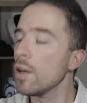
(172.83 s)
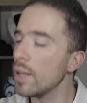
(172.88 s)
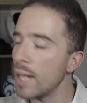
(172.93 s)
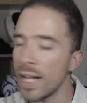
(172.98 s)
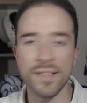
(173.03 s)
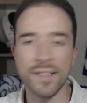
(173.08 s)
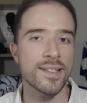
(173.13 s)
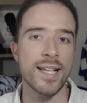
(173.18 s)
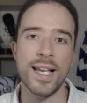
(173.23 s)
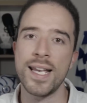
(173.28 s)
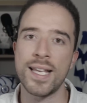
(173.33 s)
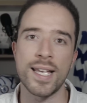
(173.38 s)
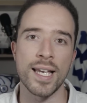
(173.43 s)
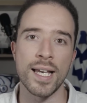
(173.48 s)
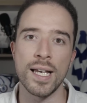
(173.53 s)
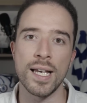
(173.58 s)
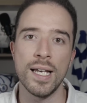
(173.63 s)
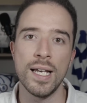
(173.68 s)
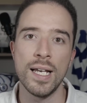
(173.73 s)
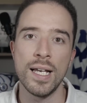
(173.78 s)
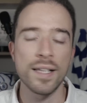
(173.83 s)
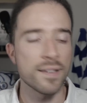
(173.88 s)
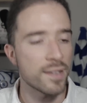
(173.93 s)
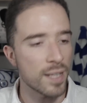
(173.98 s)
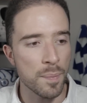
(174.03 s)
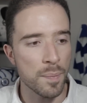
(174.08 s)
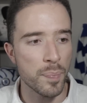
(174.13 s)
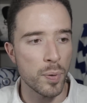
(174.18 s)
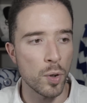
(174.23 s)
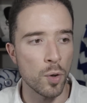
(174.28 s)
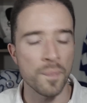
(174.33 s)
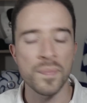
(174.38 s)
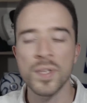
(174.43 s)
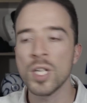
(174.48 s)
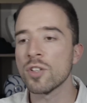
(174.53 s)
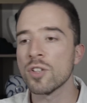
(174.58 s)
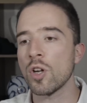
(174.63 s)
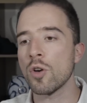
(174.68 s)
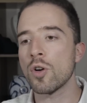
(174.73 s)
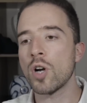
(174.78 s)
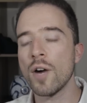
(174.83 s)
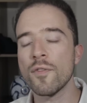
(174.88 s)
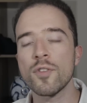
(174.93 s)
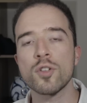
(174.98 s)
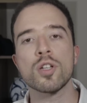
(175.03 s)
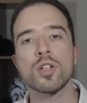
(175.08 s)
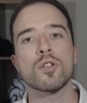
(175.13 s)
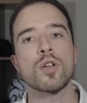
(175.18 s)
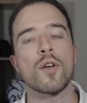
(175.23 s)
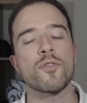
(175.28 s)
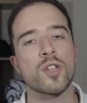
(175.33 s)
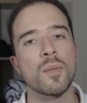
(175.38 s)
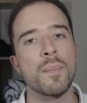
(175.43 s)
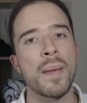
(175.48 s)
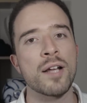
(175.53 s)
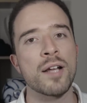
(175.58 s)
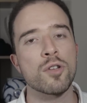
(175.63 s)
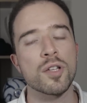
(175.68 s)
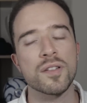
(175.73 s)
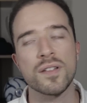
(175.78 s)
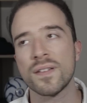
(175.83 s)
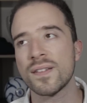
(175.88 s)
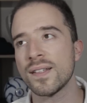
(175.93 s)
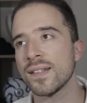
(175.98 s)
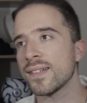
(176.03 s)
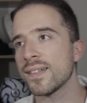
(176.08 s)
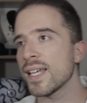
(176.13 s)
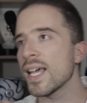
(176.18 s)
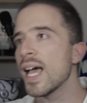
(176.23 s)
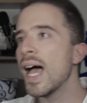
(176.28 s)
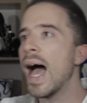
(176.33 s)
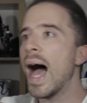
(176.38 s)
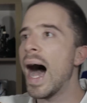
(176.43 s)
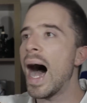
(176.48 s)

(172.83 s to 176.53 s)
Let's take it. Simple. So Kovacic off to Manchester City.